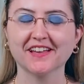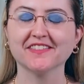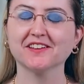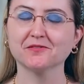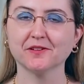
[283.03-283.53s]

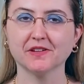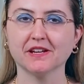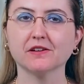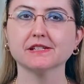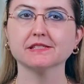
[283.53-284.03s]
than
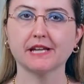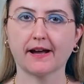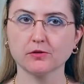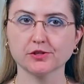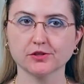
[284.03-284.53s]
Riviera
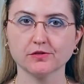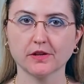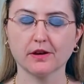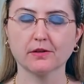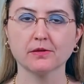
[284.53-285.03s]
Tower
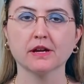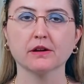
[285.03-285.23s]
Studio.